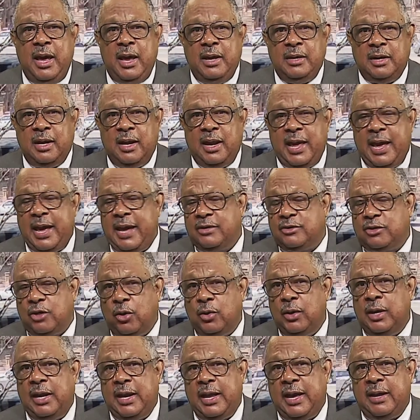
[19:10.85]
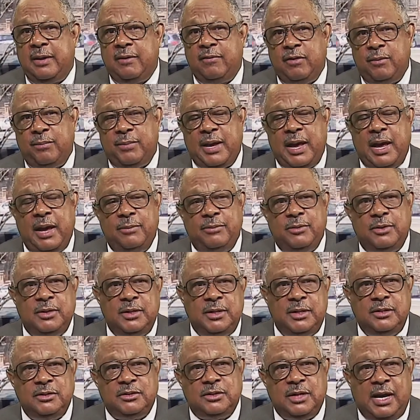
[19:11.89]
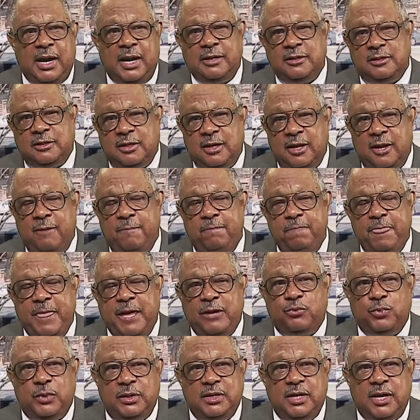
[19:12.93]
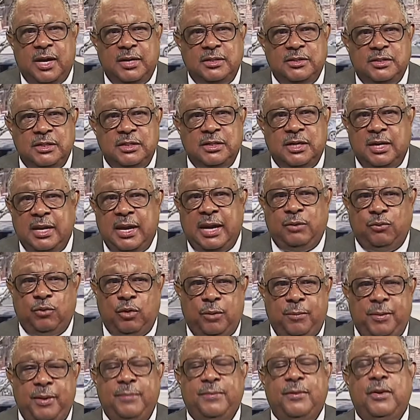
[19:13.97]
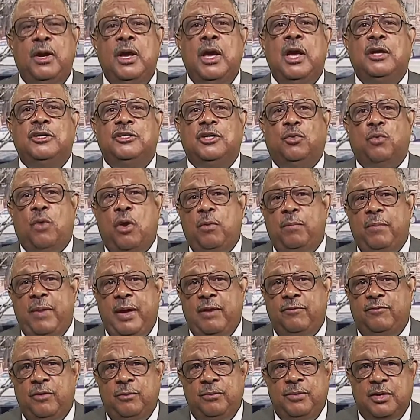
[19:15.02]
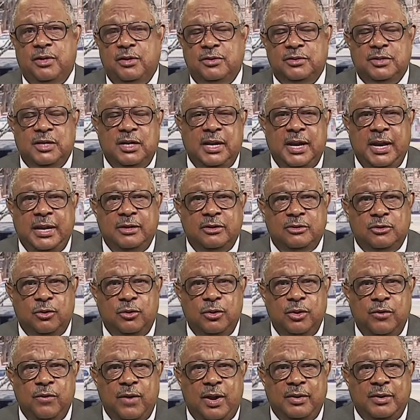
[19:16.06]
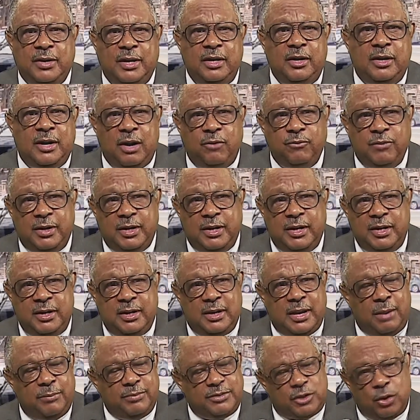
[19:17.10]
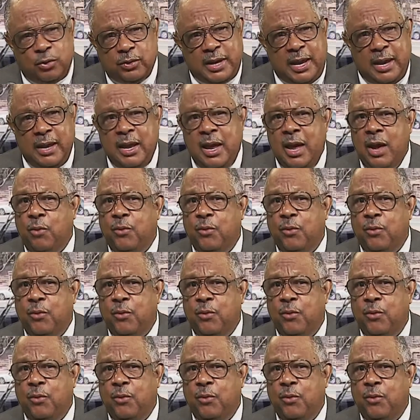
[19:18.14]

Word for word: The last holy land of the Bible is ATLAH. That's what God said. The land where the people shall walk barefoot because the land is holy ground. Now, you're not ready to hear that, but it's okay.